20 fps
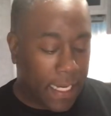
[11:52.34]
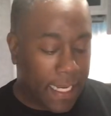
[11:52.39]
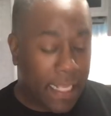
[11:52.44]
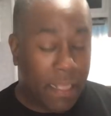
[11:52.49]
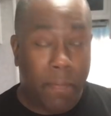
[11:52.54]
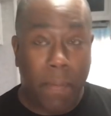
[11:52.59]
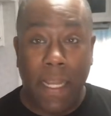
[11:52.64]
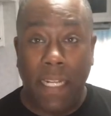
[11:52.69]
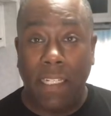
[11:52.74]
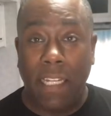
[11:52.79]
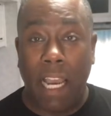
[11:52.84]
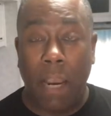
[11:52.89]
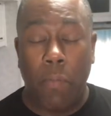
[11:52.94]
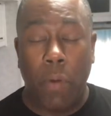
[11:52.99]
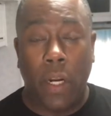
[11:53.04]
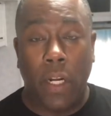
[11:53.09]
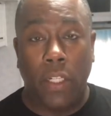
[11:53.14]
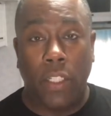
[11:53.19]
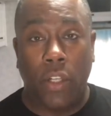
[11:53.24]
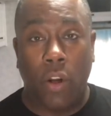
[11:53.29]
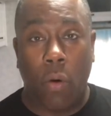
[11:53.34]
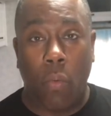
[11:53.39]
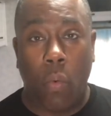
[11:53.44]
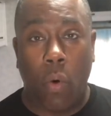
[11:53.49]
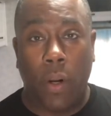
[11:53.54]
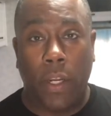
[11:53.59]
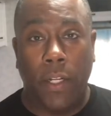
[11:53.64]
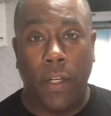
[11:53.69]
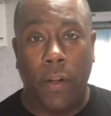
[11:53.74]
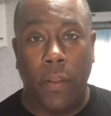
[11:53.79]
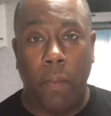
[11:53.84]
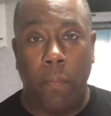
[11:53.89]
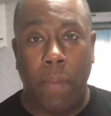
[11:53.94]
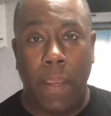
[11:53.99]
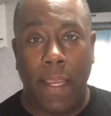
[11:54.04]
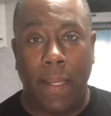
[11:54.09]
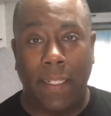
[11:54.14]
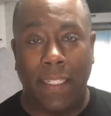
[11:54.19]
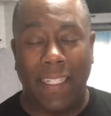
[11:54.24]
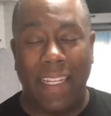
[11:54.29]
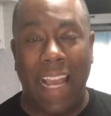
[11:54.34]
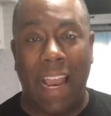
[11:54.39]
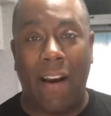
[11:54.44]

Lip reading: In the meantime, we're gonna start working on the beans.